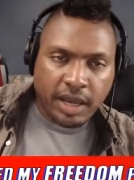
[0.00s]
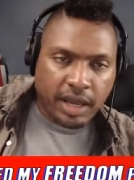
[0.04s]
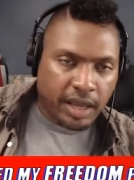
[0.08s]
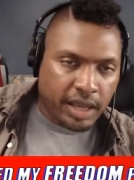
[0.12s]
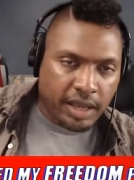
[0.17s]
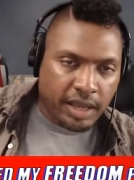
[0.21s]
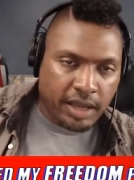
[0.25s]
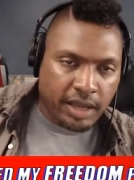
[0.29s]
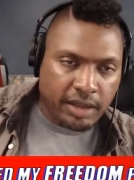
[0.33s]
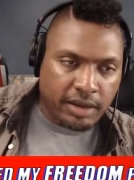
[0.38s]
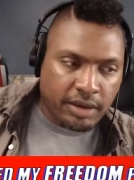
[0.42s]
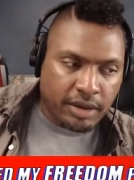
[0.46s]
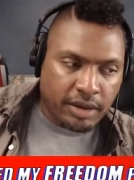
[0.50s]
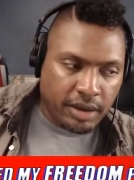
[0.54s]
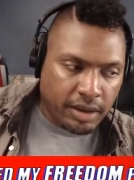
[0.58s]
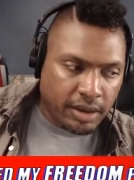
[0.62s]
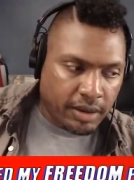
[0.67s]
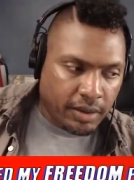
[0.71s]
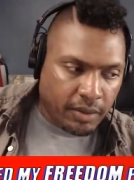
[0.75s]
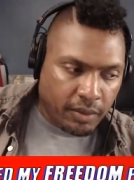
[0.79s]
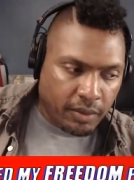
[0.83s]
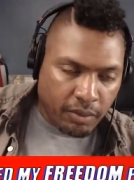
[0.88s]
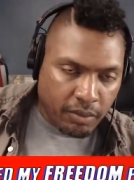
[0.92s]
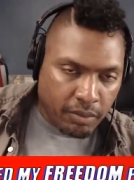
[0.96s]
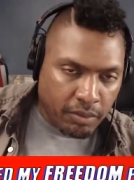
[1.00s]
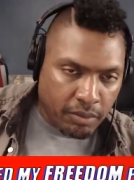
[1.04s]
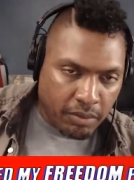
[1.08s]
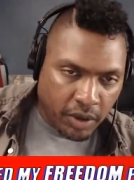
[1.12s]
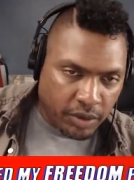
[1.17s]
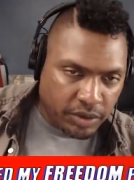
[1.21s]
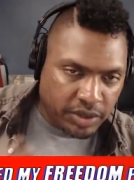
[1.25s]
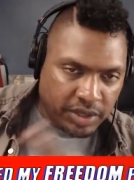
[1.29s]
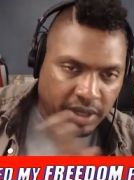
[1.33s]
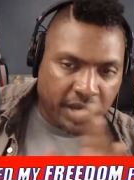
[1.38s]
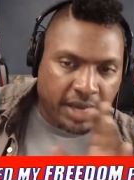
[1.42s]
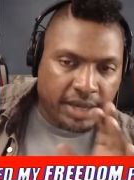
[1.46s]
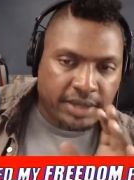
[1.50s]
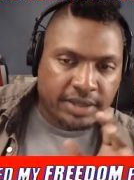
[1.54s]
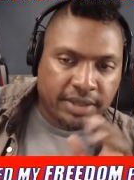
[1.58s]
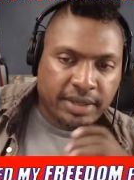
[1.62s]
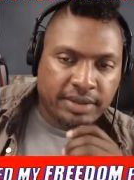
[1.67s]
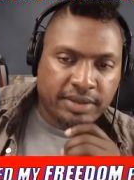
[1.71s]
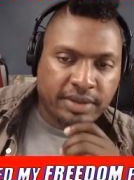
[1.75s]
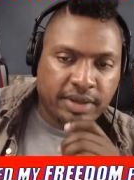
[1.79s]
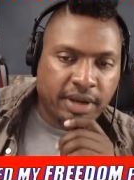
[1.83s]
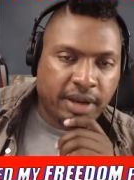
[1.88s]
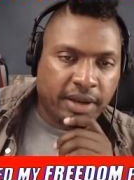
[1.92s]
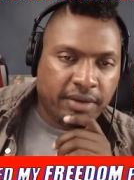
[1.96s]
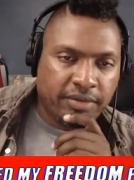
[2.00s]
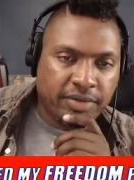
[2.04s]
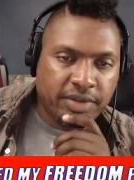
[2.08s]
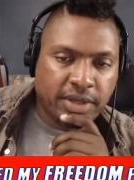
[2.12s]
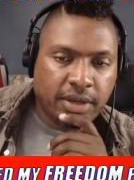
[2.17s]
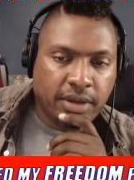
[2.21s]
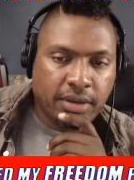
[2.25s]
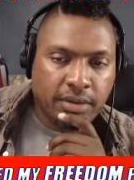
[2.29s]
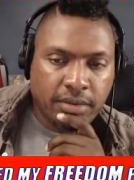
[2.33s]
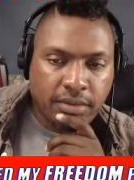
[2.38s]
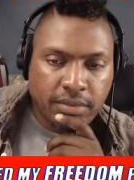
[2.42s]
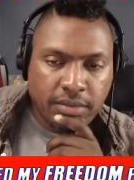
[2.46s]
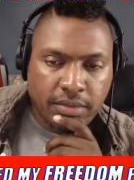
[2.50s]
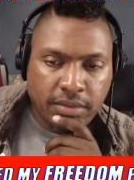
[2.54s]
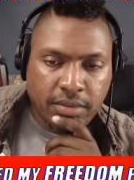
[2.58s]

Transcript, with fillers: in most cases that I've seen?